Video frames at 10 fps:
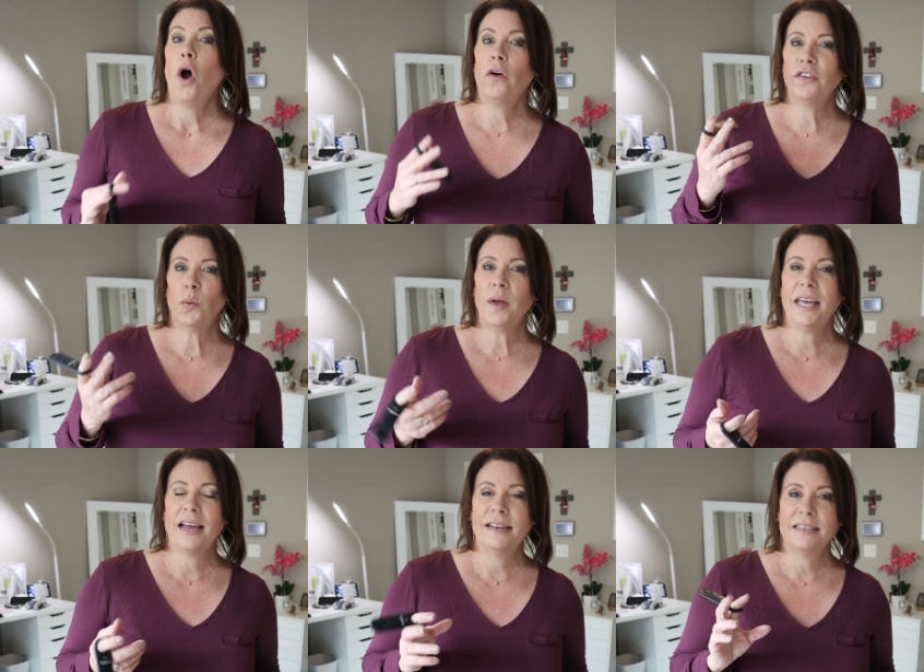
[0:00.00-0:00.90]
over the
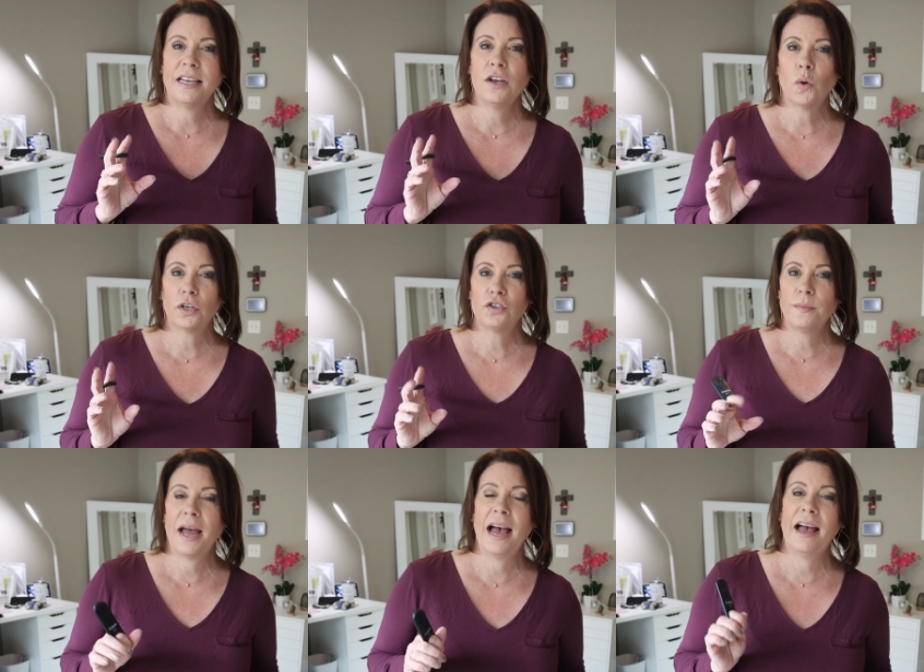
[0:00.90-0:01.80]
weekend,
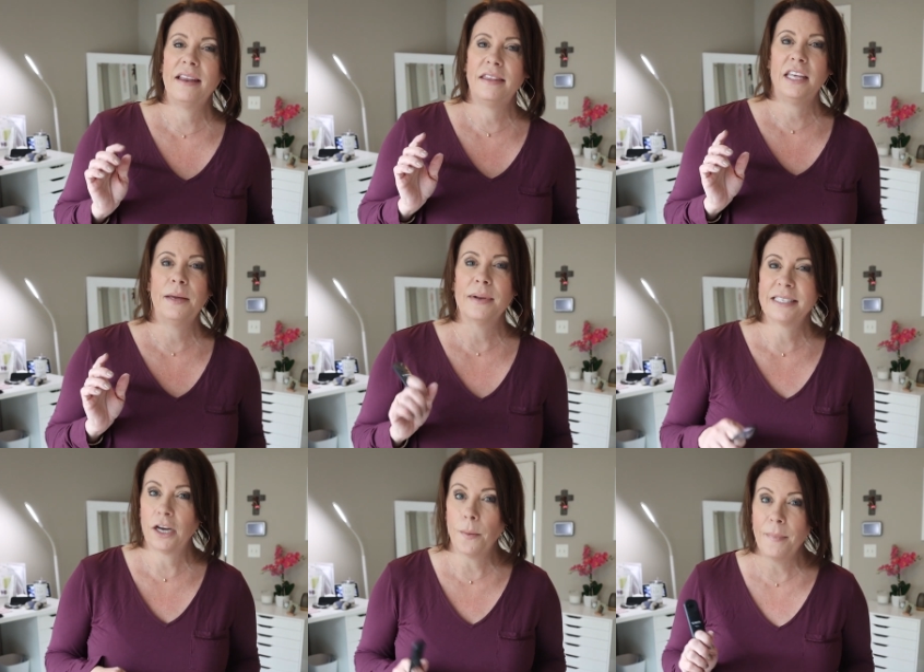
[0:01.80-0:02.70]
Nordstrom had the
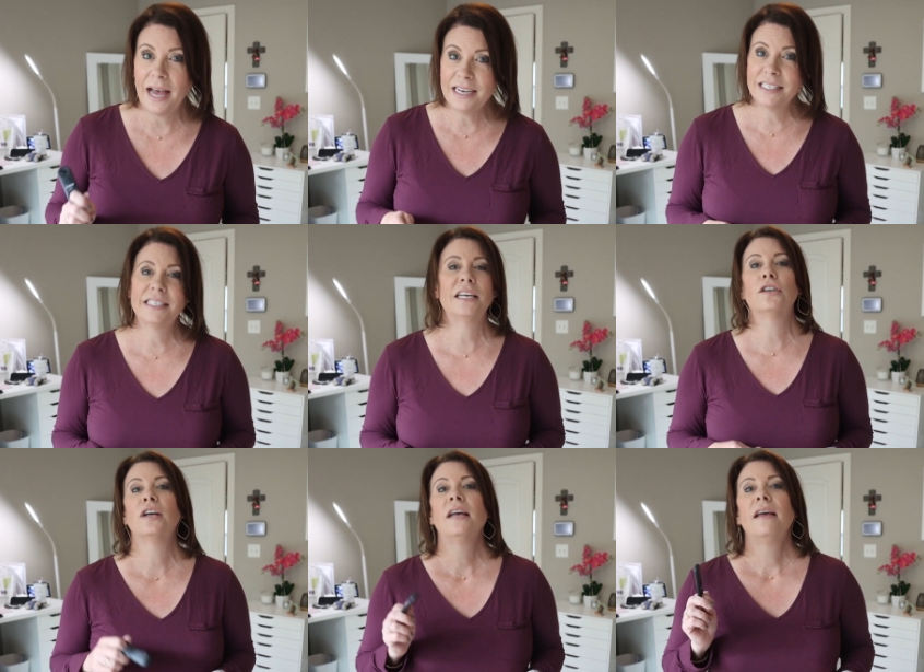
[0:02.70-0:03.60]
Mascara Madness
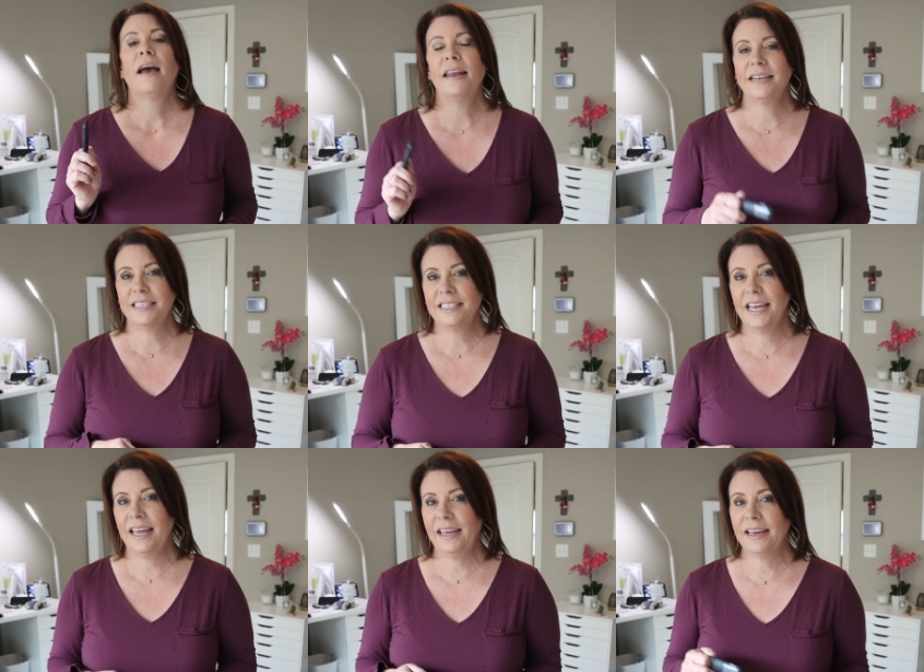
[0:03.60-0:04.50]
sale, and I did
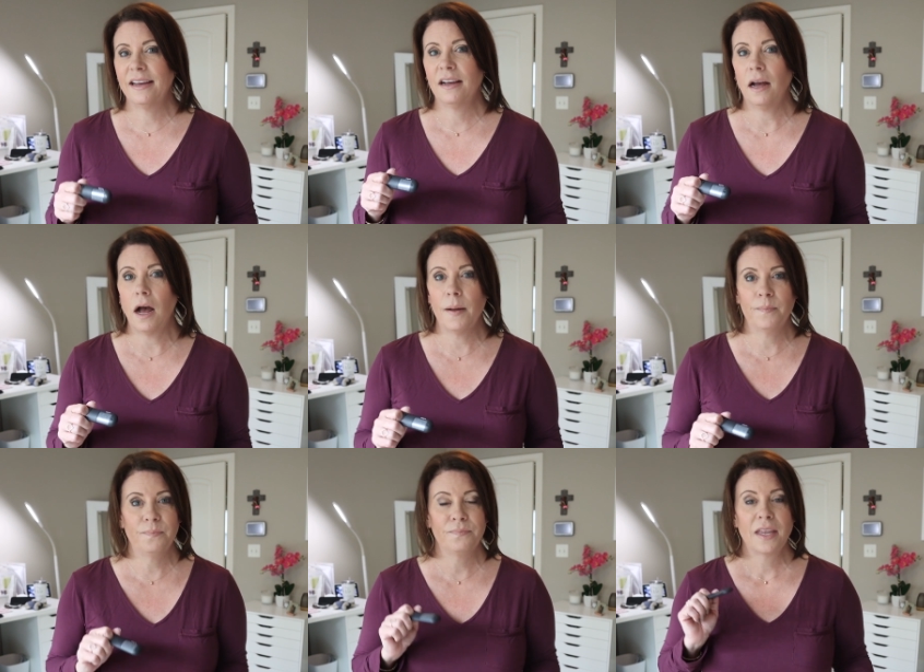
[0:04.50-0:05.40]
take
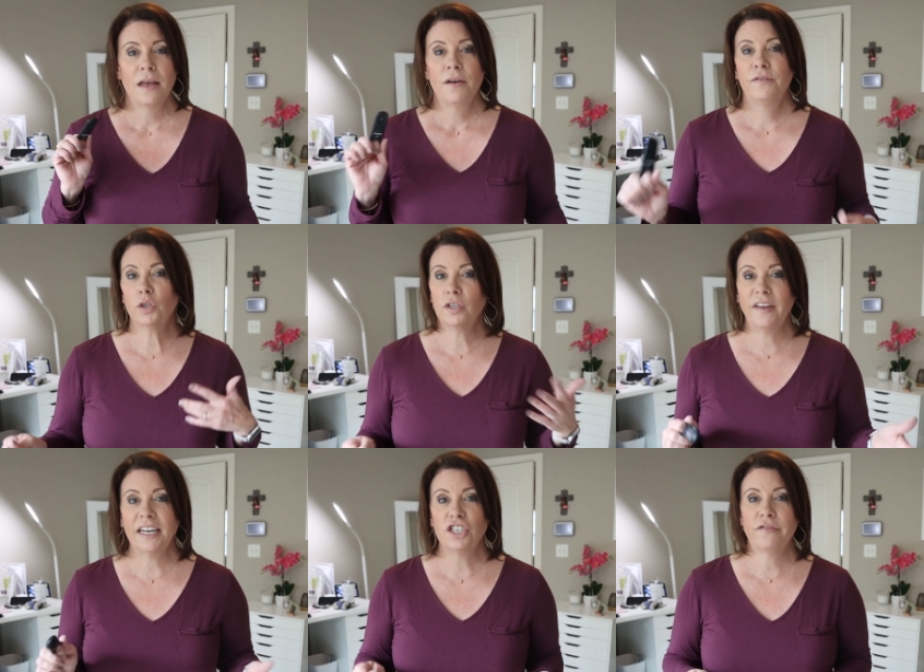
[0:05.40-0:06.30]
um, full
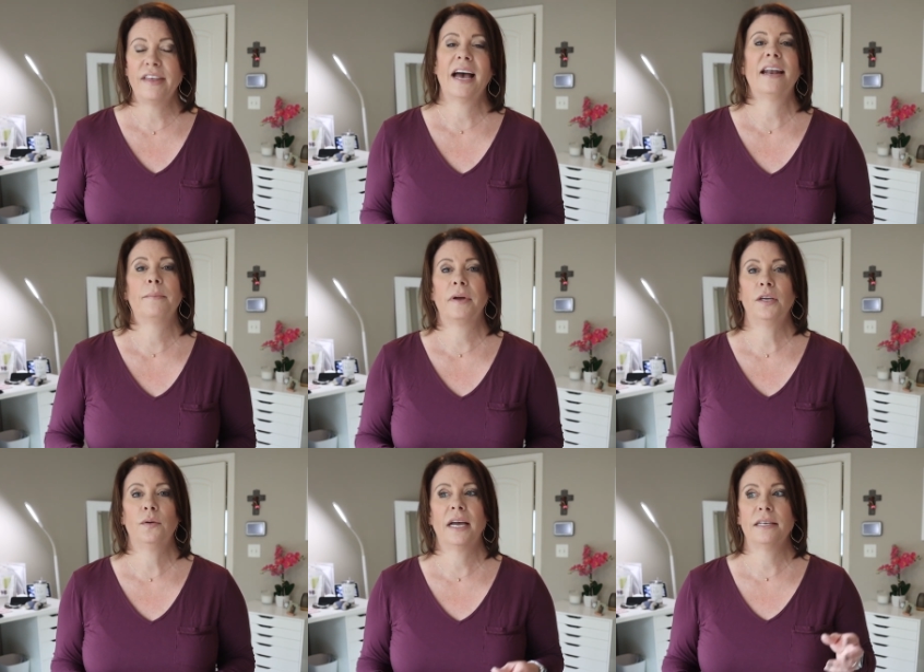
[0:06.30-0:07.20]
advantage of that. Um,
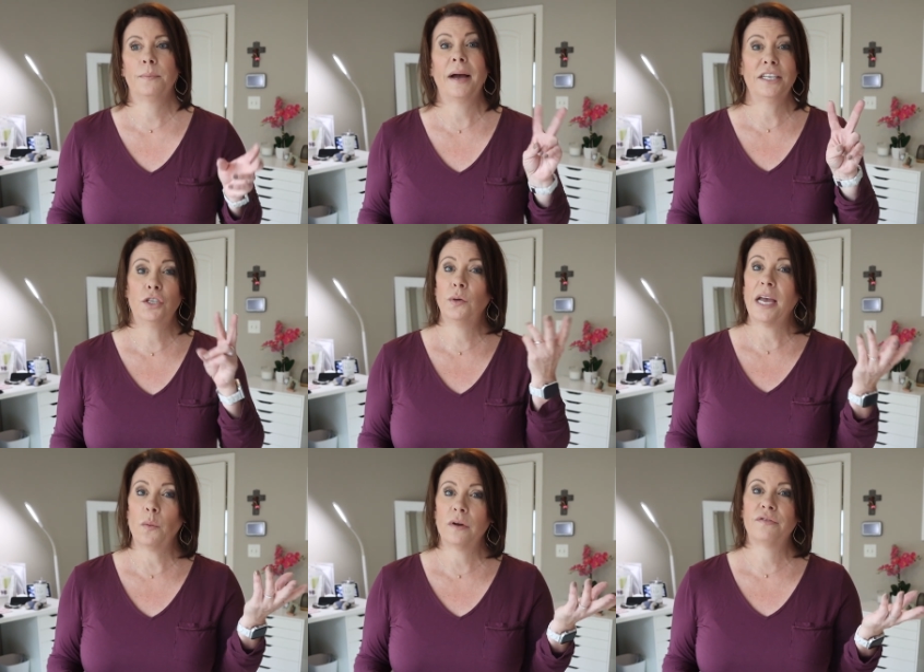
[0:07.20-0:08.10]
you get buy two,
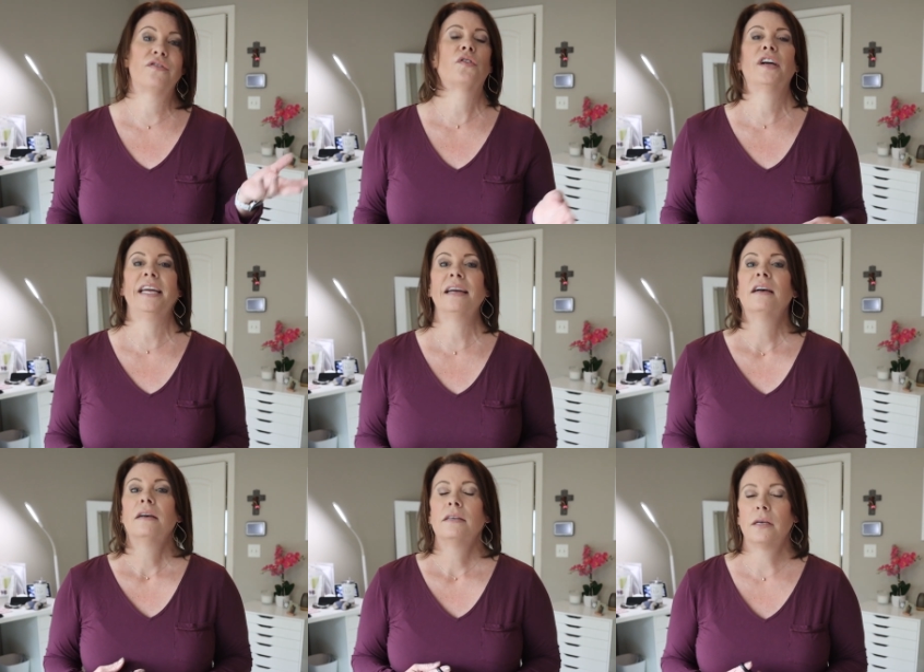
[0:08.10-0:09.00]
get one free.
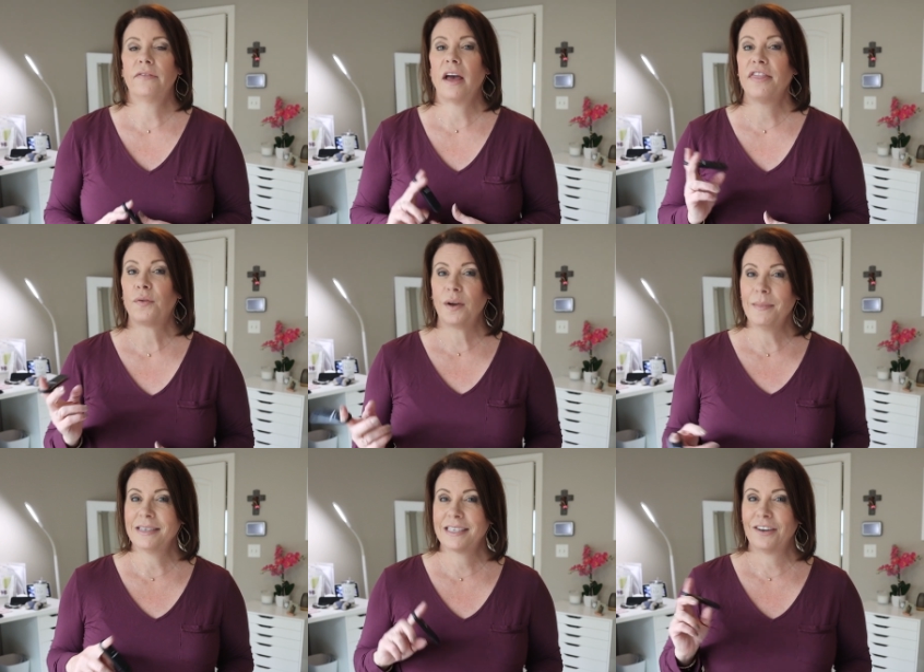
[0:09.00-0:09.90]
So I've got three
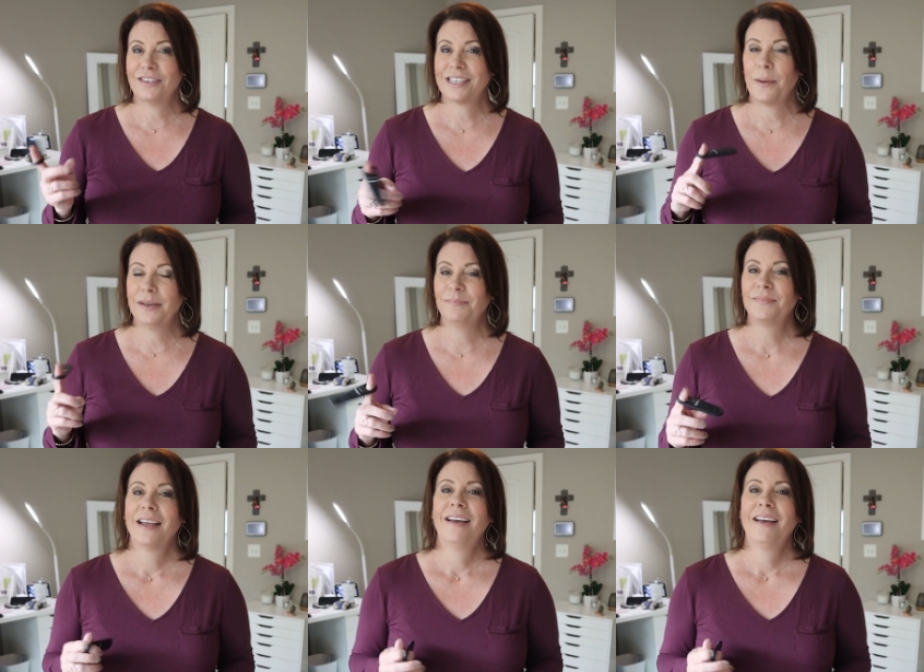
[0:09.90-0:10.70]
mascaras coming.